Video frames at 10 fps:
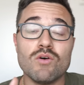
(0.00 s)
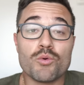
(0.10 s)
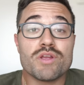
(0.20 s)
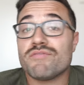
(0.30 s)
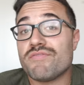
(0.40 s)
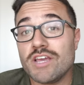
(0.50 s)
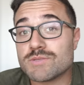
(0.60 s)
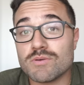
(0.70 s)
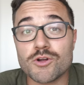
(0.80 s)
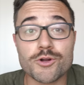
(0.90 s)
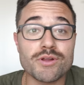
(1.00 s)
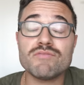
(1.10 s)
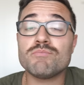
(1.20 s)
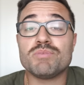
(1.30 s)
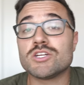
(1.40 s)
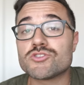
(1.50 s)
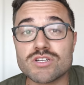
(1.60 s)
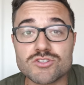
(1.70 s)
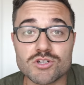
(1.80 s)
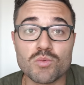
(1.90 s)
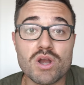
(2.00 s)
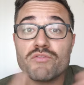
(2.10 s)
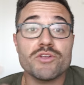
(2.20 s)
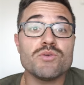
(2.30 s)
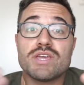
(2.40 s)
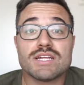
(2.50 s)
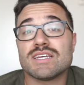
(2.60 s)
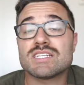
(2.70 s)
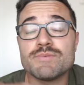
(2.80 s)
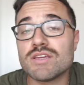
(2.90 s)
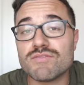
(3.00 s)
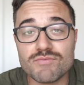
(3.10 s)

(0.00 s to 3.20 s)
or even Facebook or even Pinterest or wherever you kids like to make